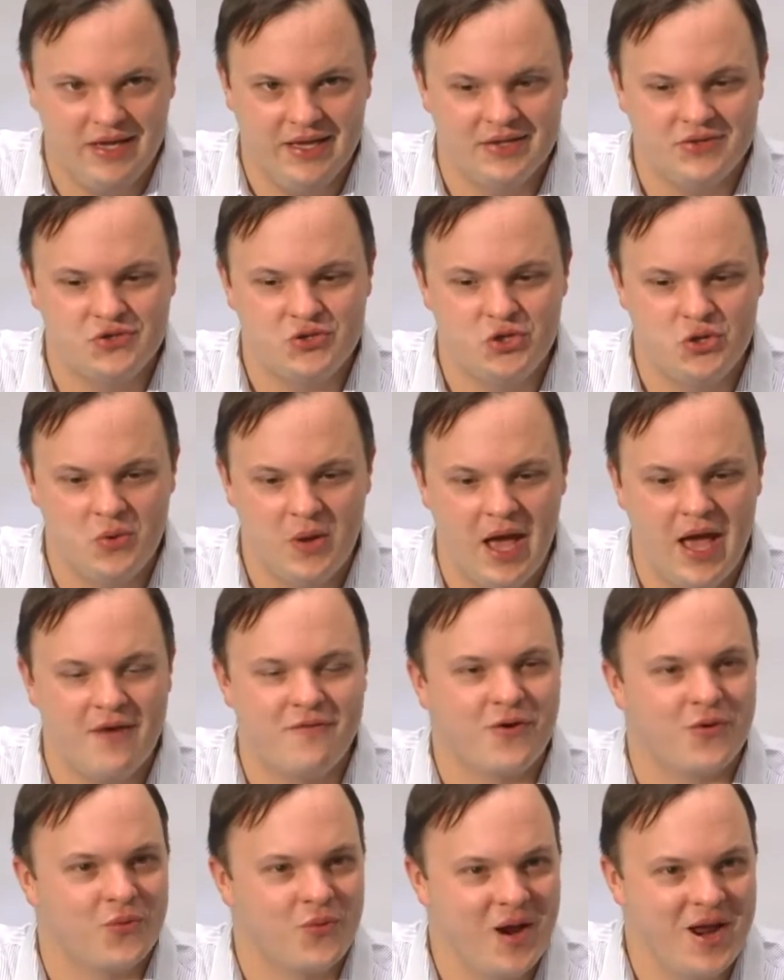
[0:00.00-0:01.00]
It's you
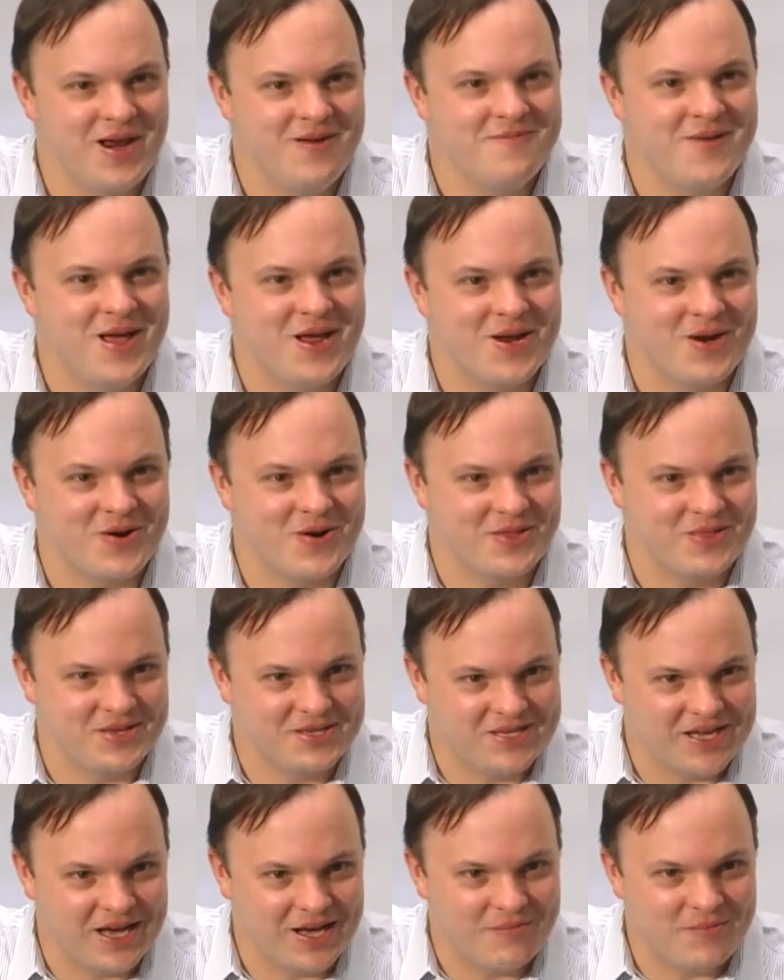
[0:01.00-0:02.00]
have a rainmaker at the
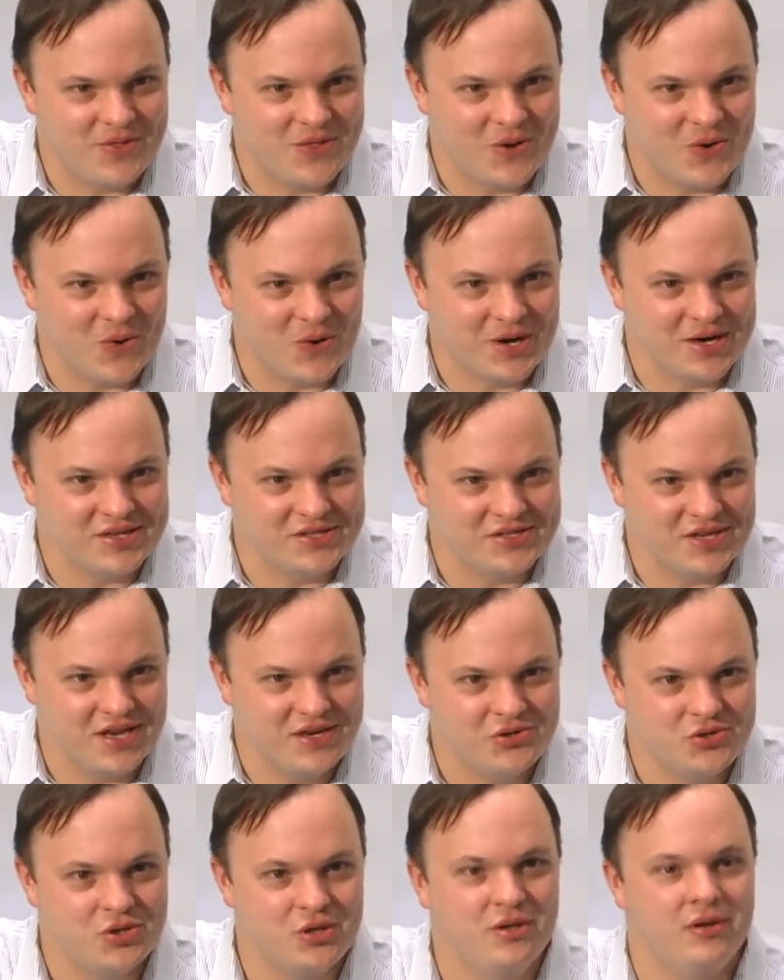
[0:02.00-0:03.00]
top of the
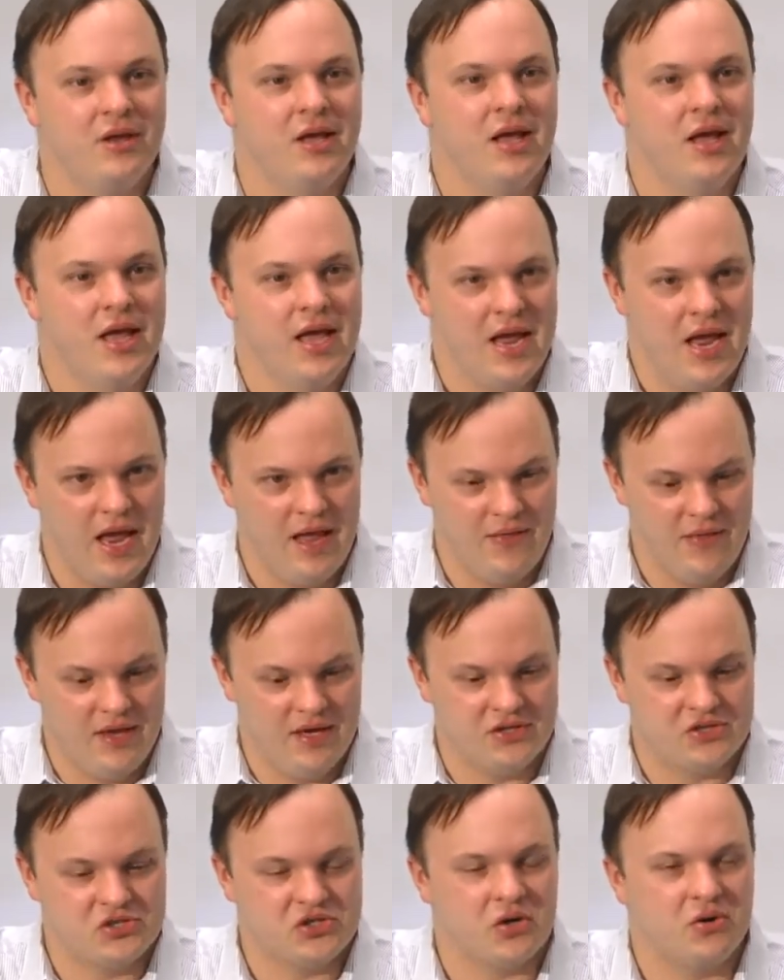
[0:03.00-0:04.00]
organization and
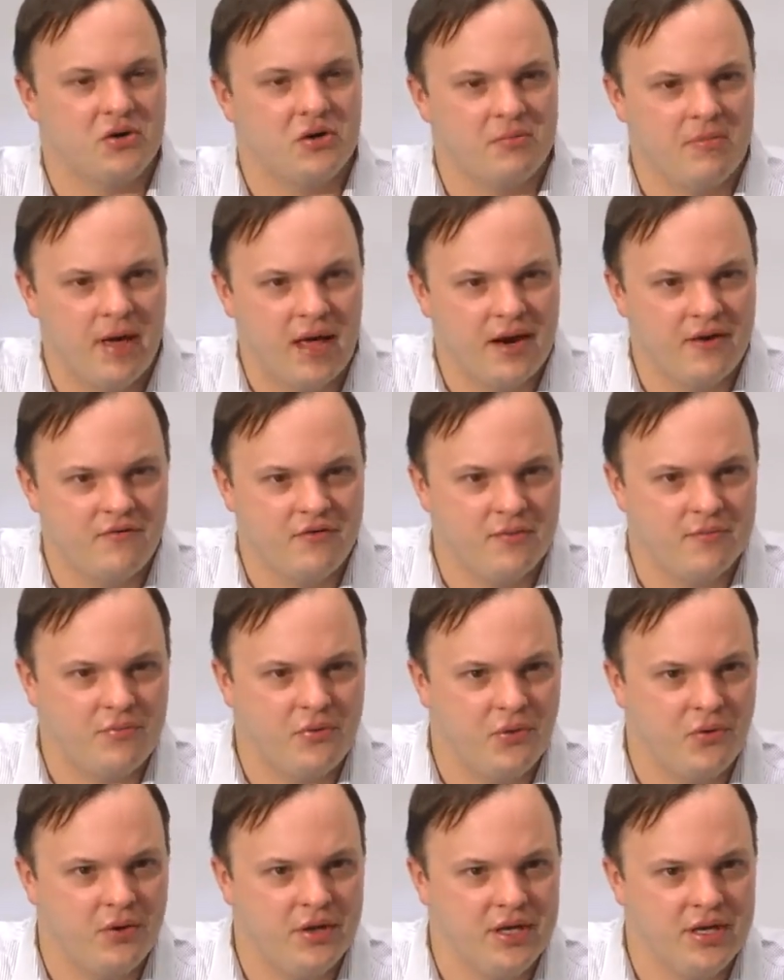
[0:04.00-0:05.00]
then a certain amount of
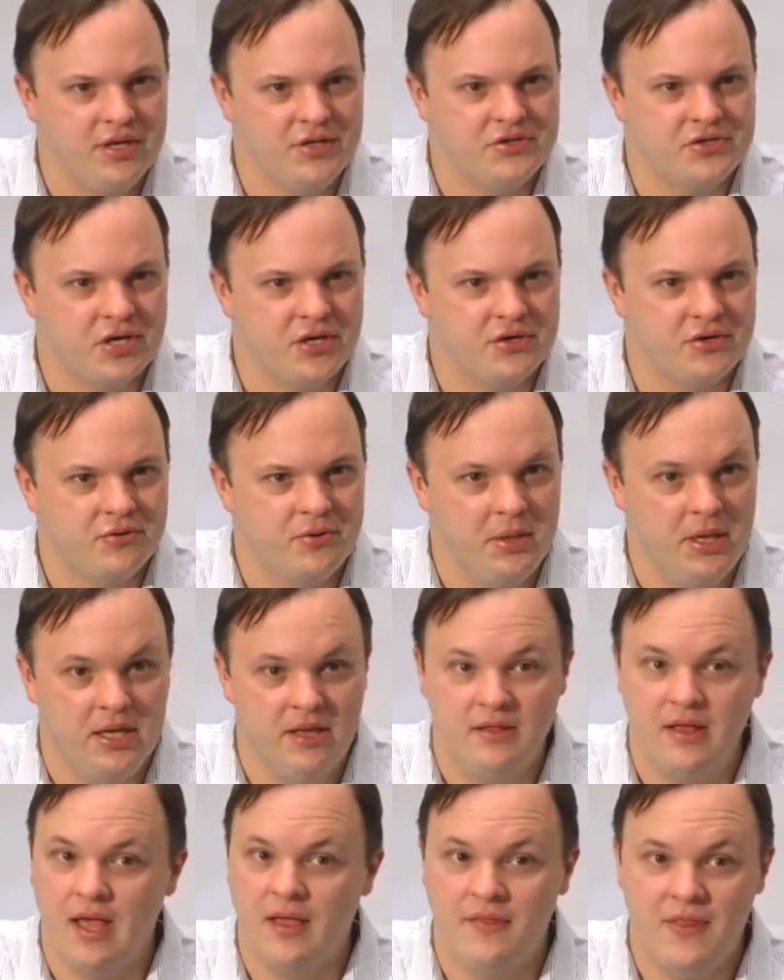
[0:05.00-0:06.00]
employees
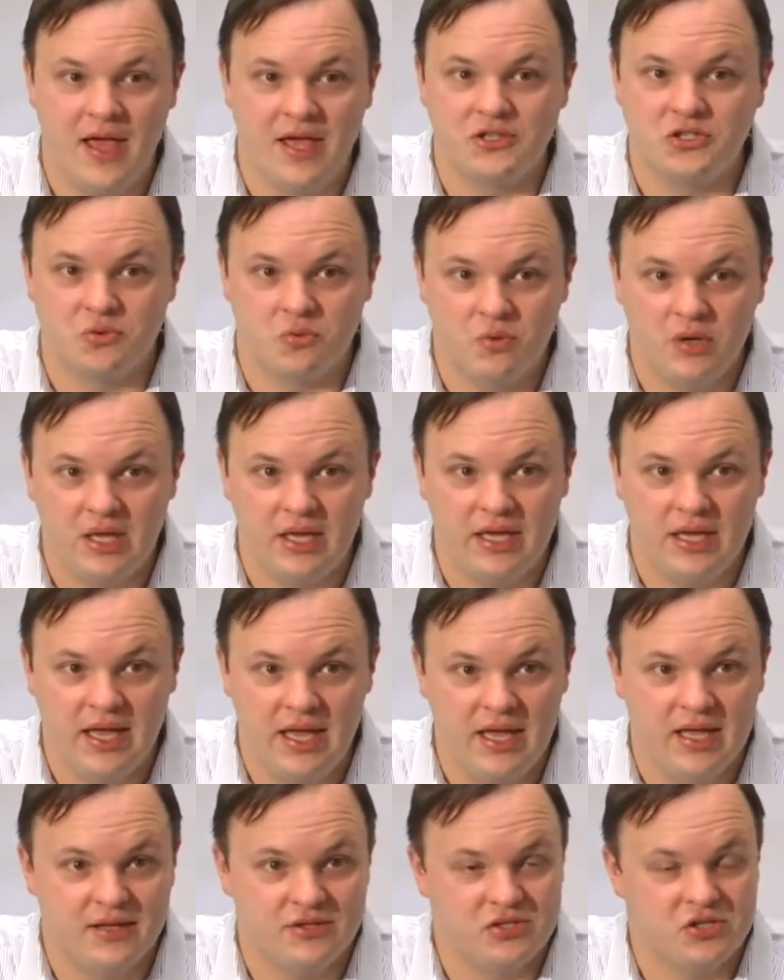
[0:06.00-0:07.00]
underneath, and that's really
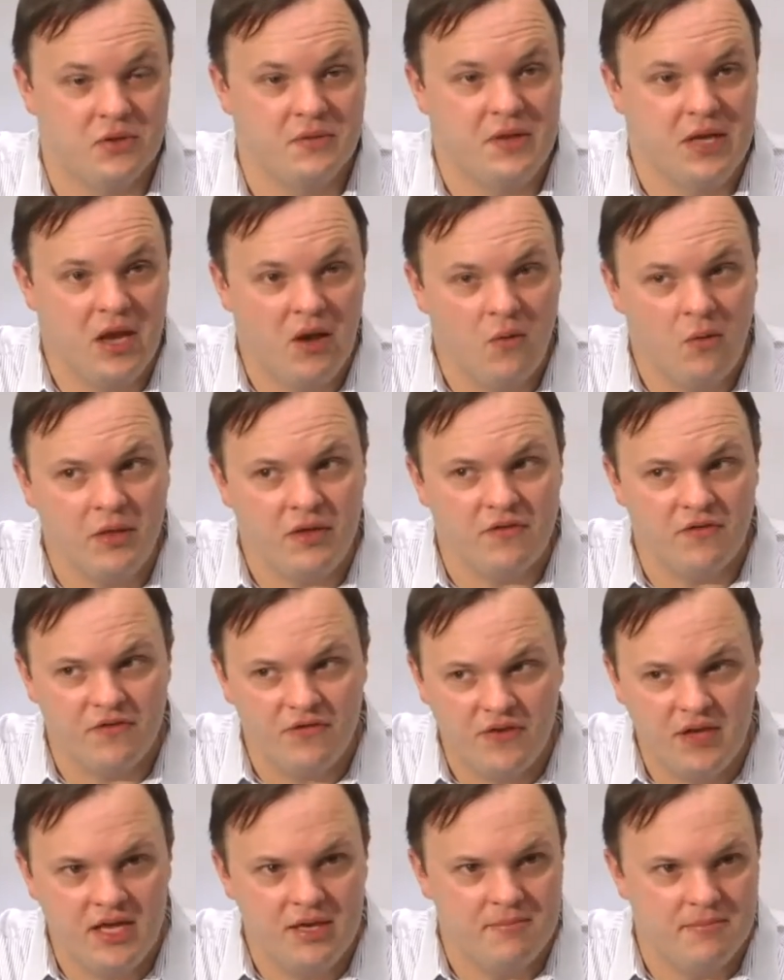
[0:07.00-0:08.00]
it. So the only
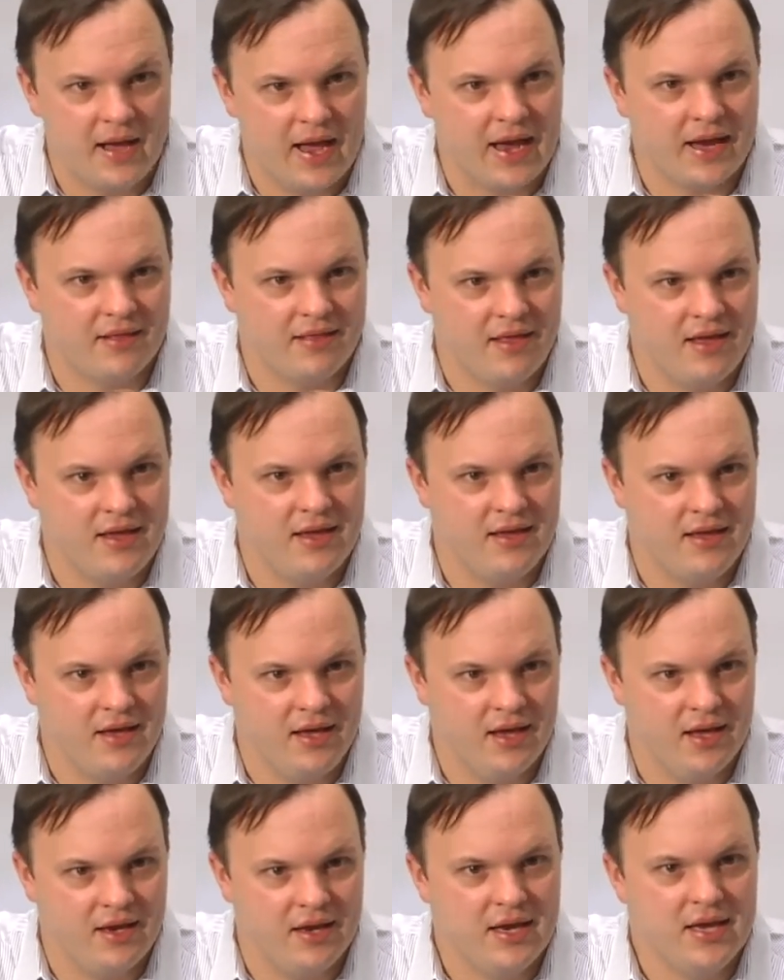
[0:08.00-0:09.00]
feedback they
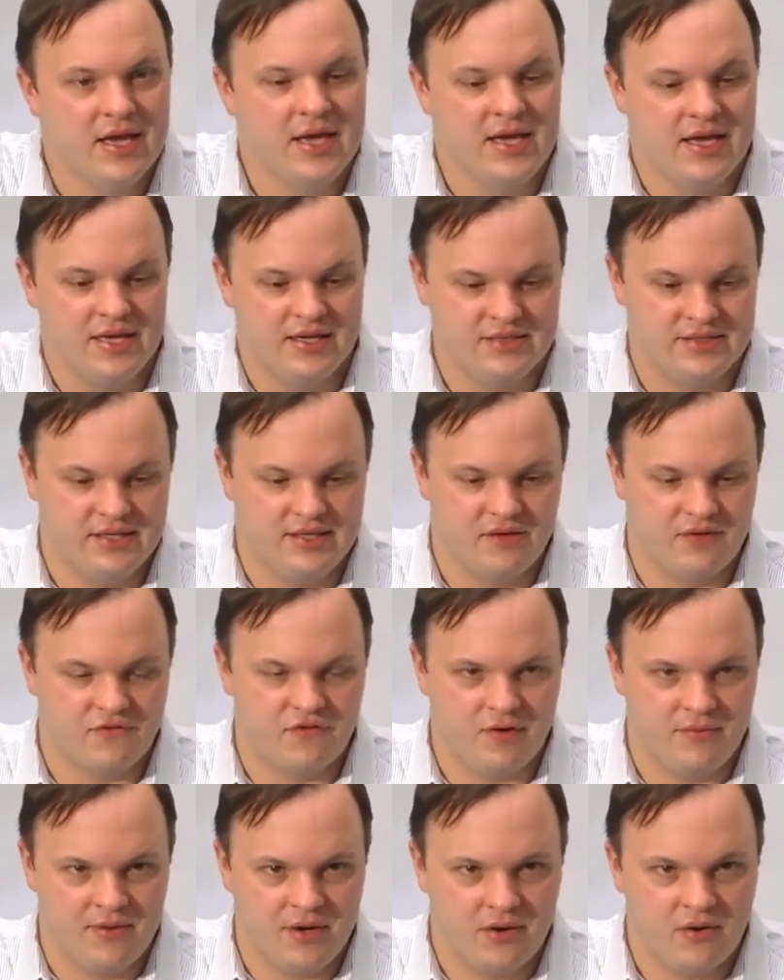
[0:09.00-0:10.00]
get is either
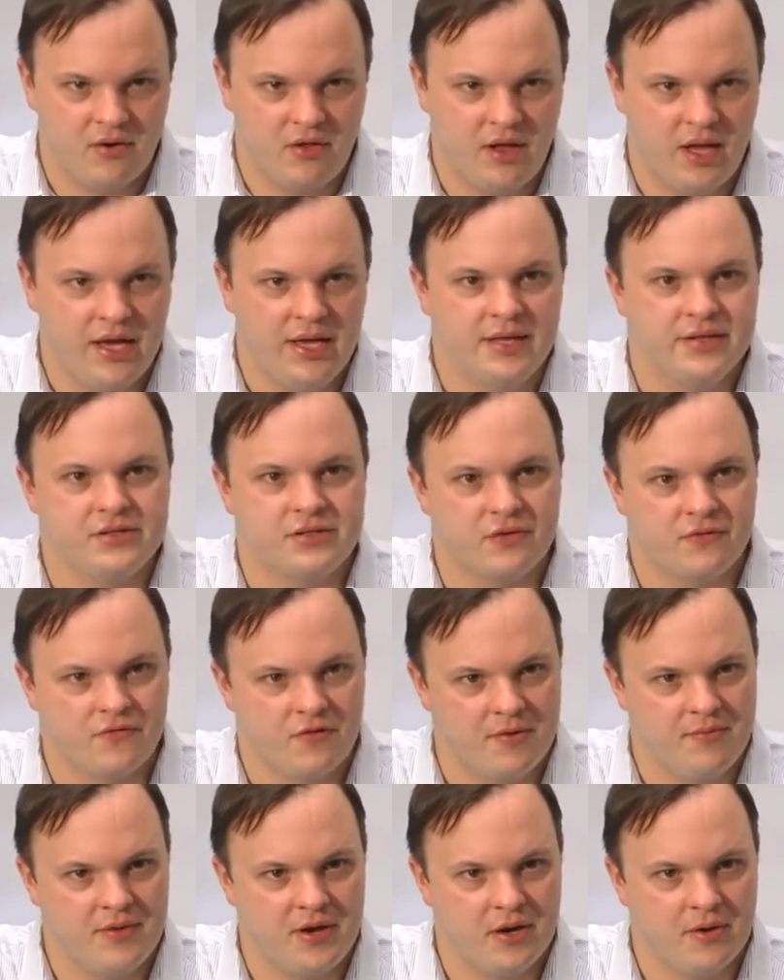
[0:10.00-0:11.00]
from their clients or
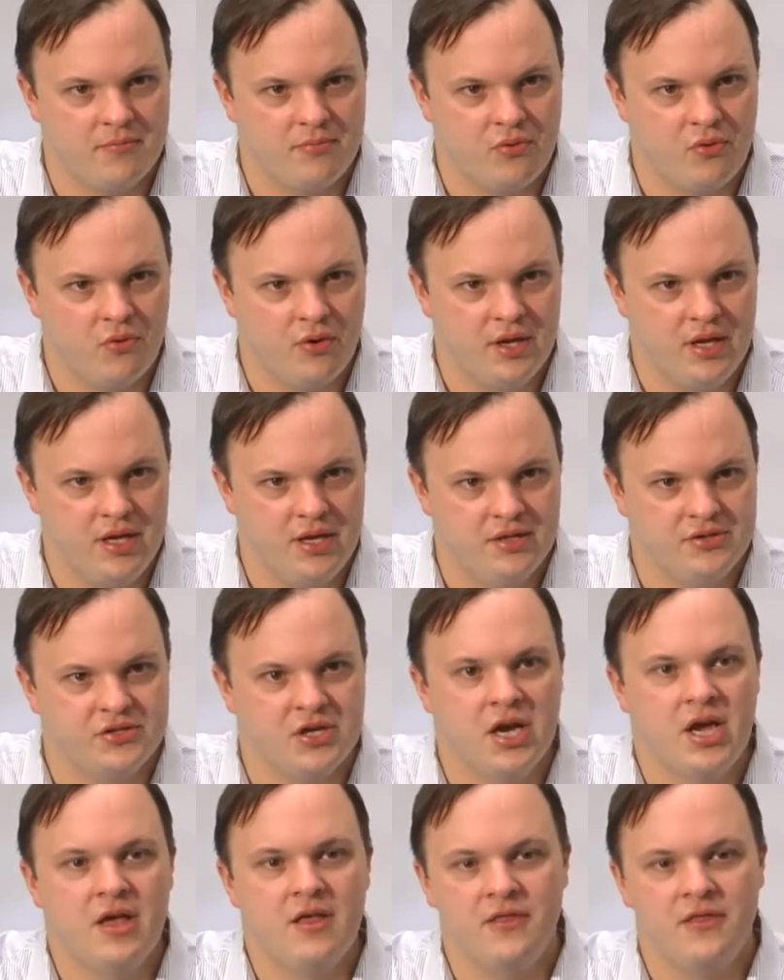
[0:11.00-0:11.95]
from their employees.